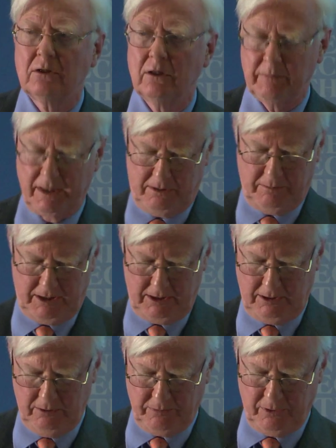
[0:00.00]
all
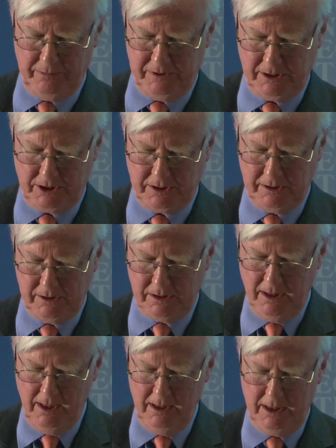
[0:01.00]
mathematical propositions.
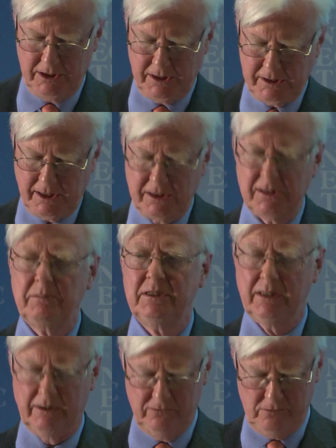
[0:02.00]
It just has to be
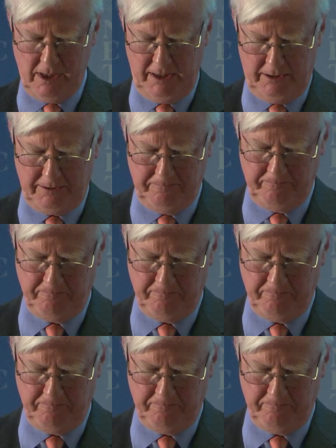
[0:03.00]
done right.